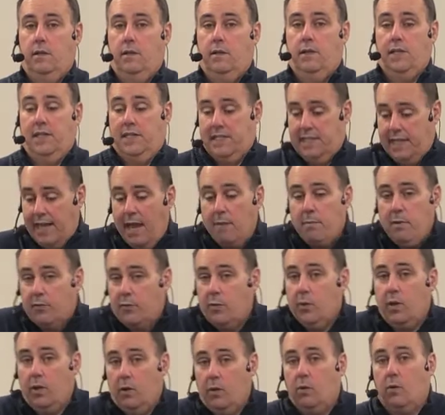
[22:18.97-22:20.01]
to stand
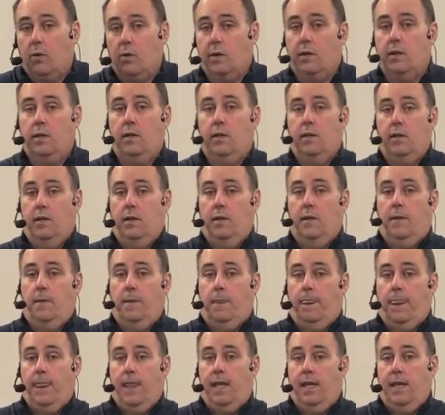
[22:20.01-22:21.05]
before the Lord
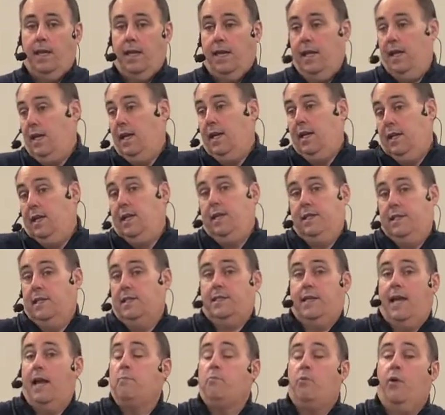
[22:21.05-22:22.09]
is to
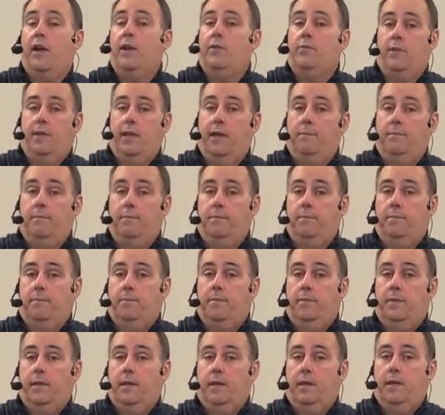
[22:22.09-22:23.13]
say I prayed for them.
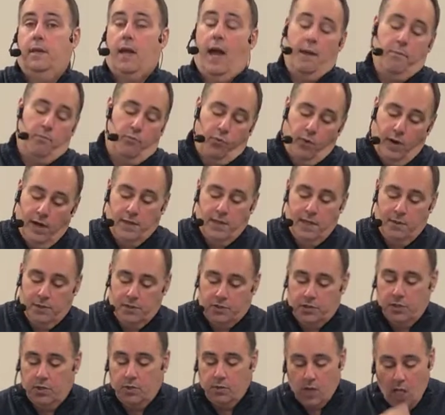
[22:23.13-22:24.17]
I prayed they would
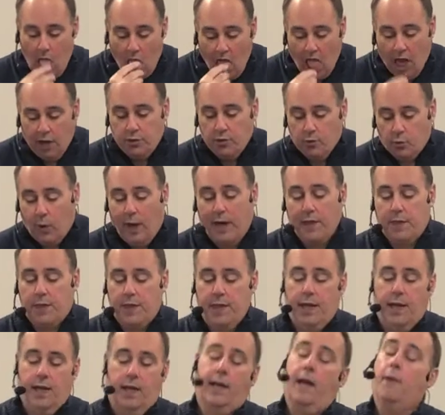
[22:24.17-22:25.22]
do the right
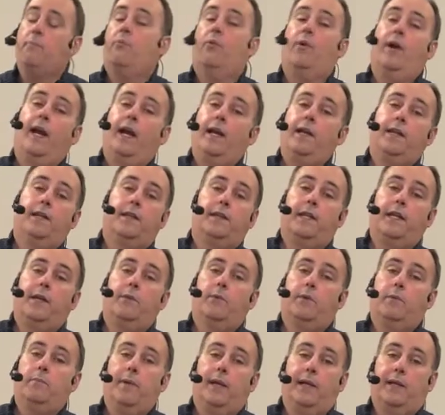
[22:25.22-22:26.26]
thing, and I prayed that they
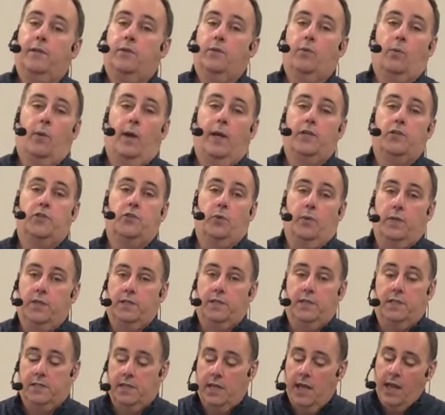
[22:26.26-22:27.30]
would make the right
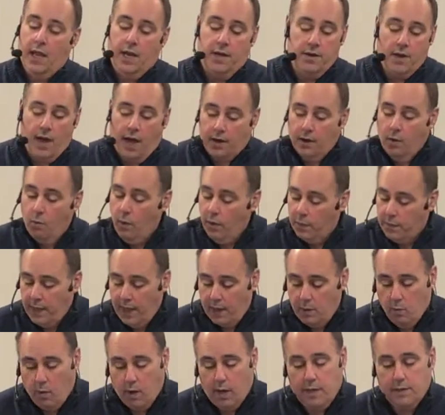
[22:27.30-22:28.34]
choices, not on what
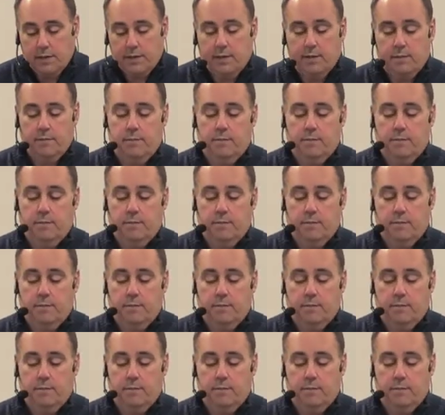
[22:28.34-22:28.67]
they want,